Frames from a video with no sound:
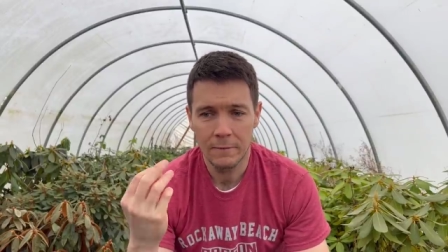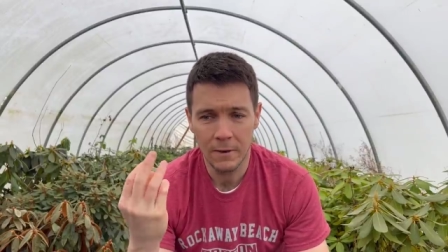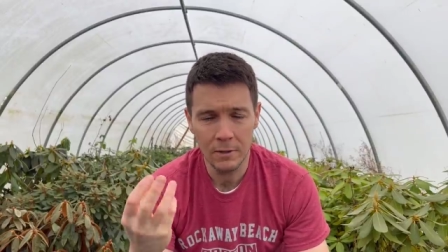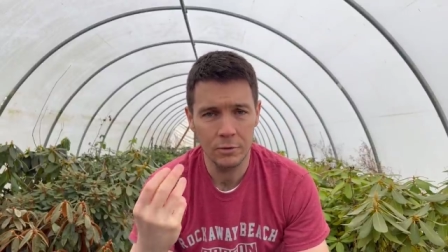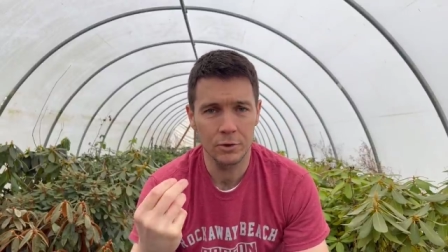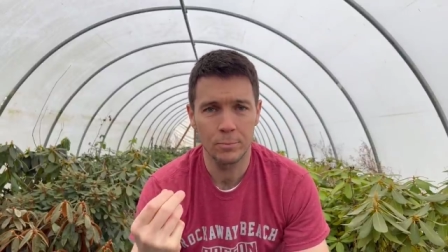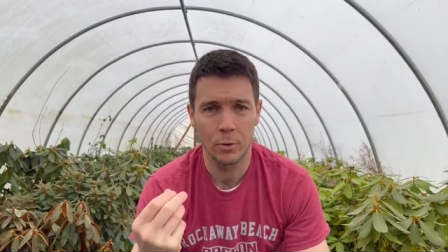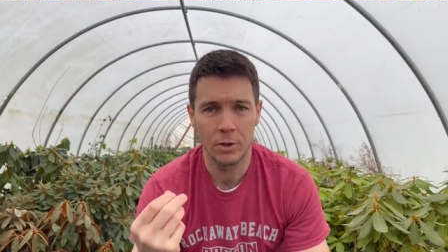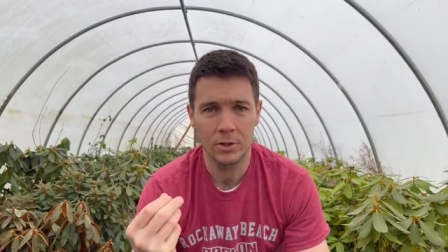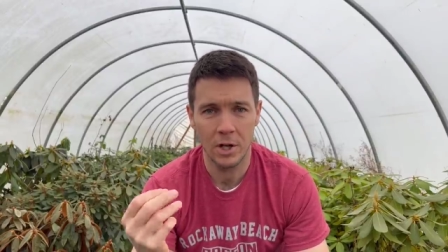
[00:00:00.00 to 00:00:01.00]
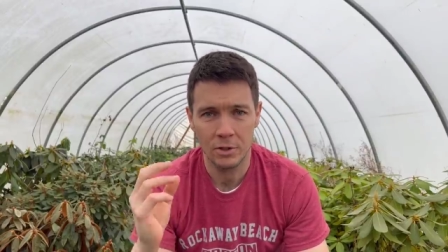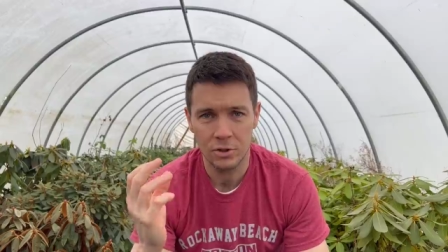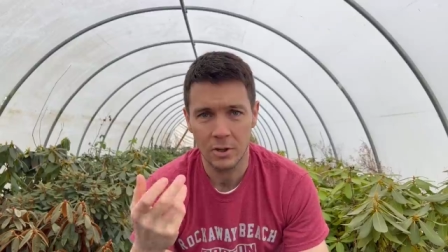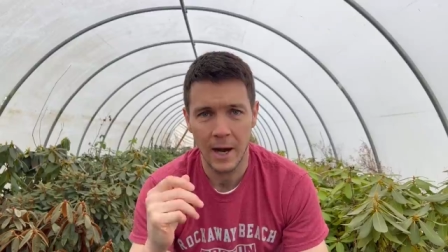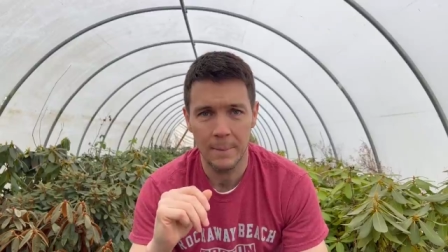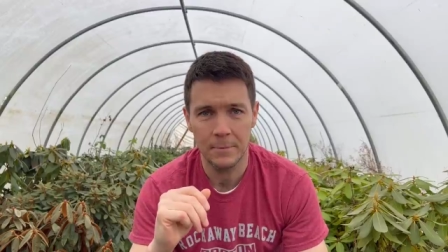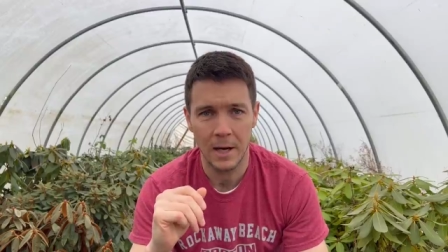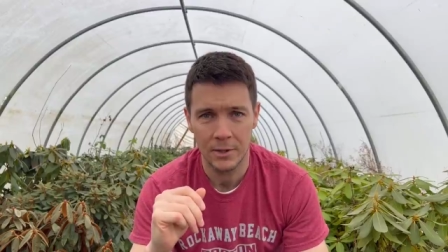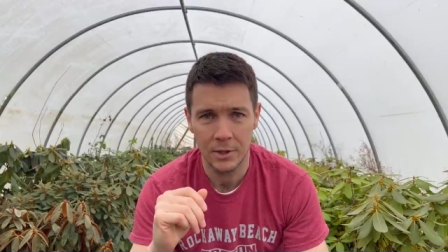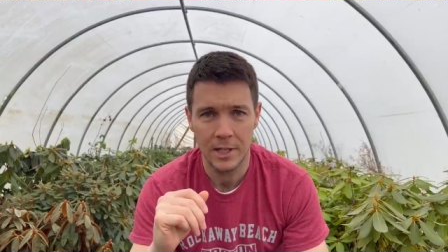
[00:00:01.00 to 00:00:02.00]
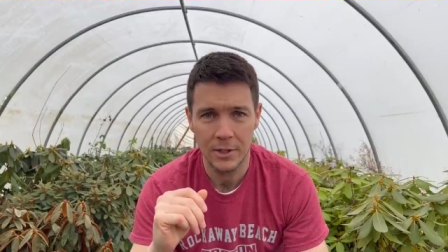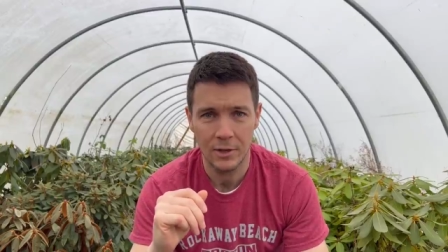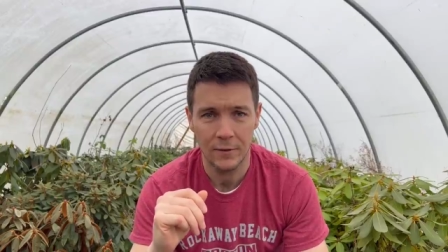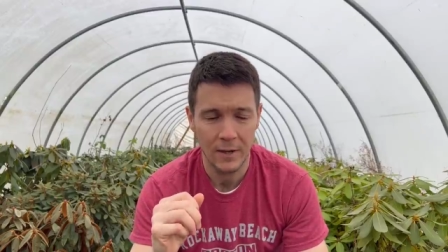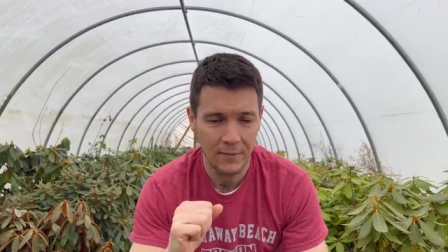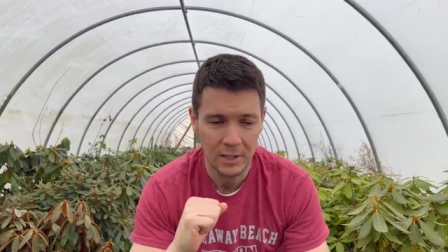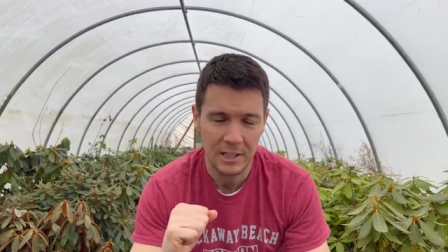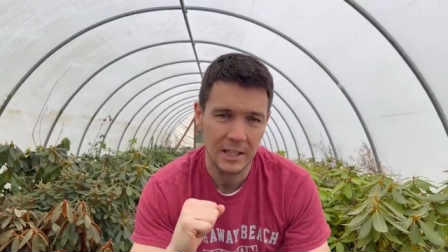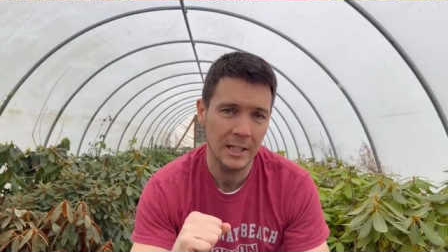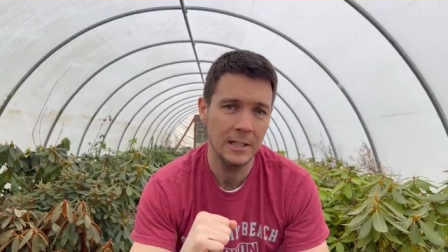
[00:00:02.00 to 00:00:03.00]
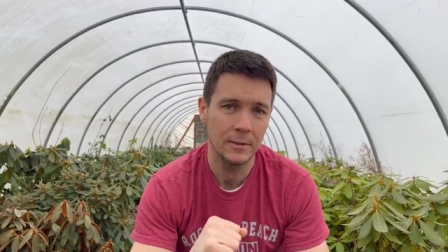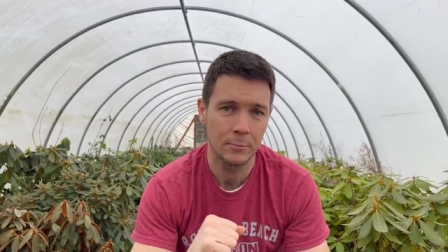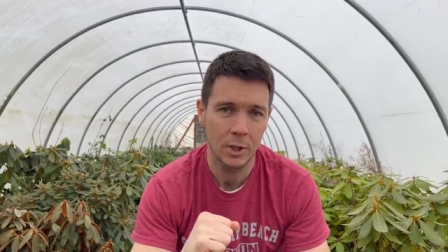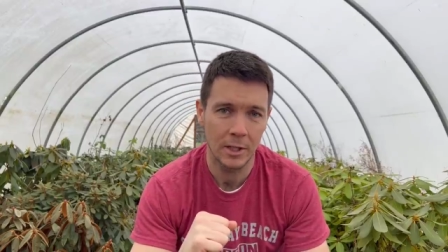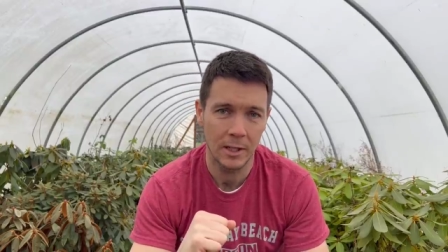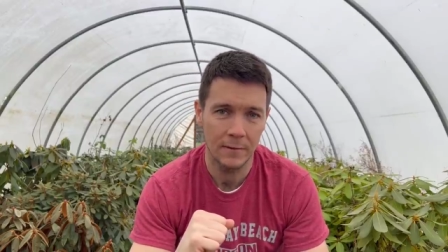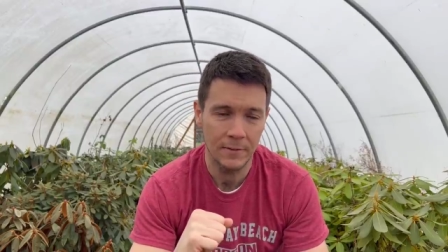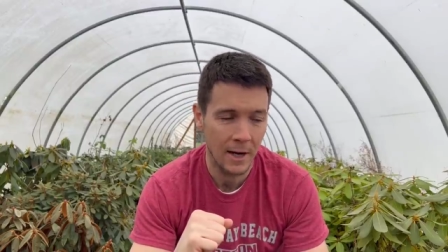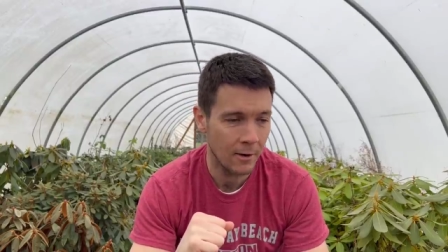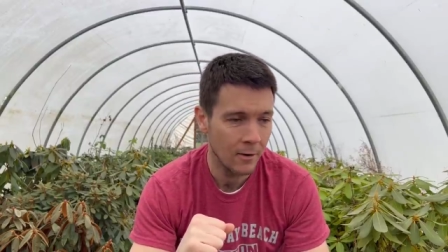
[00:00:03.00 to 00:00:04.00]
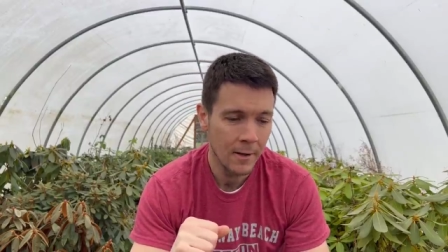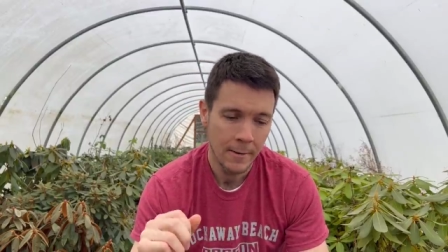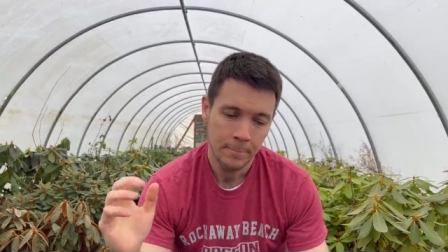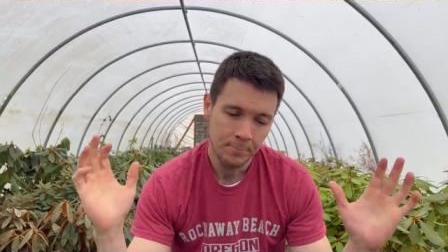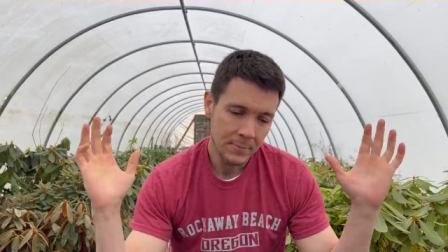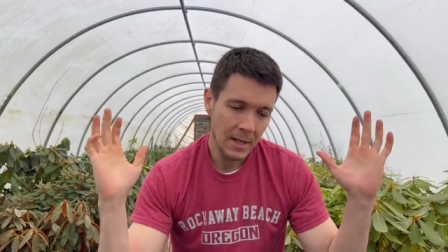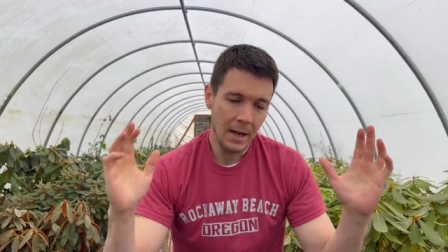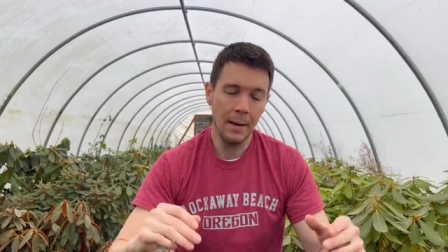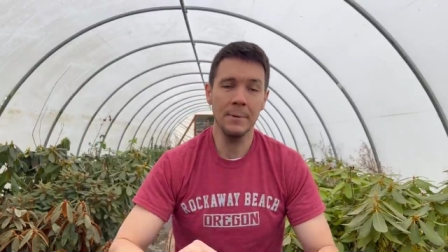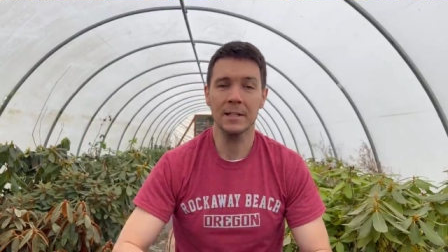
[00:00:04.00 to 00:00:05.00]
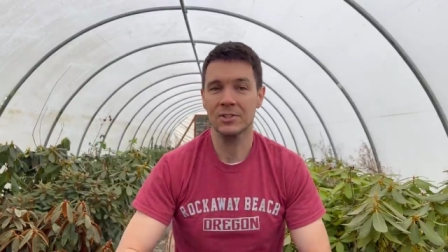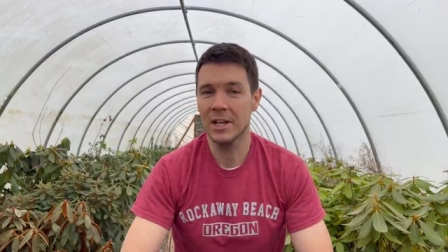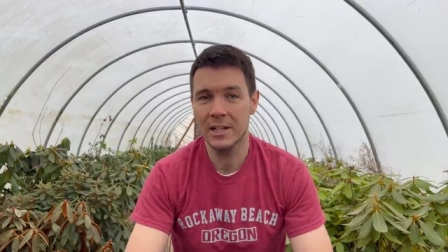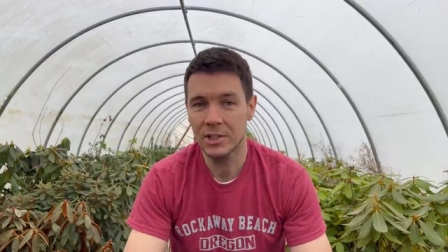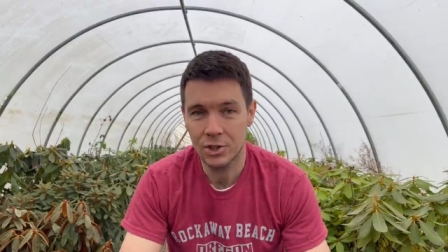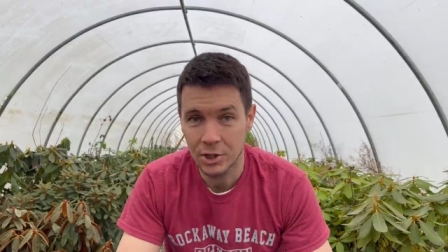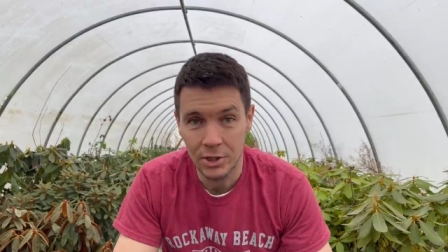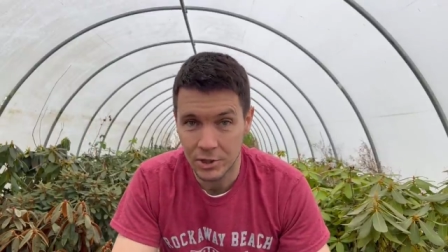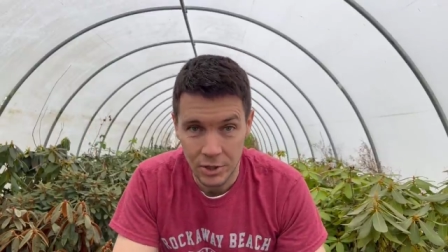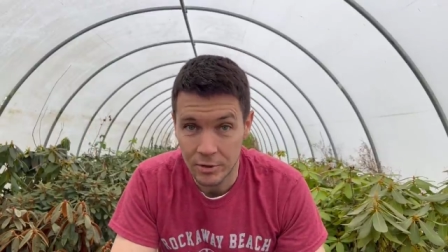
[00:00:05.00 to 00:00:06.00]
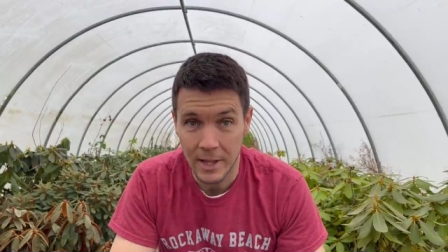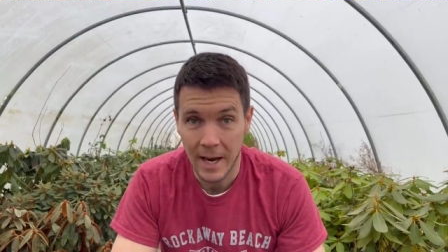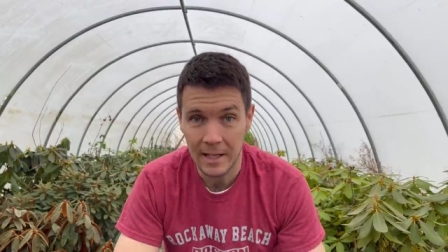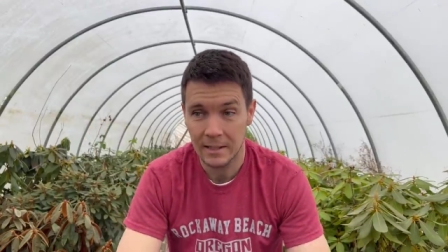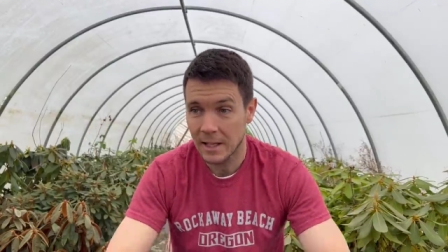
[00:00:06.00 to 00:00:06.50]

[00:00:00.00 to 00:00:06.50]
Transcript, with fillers: fungal spores are trapped underneath there if you haven't cleaned them good enough. Now, I'm not saying you shouldn't do that. A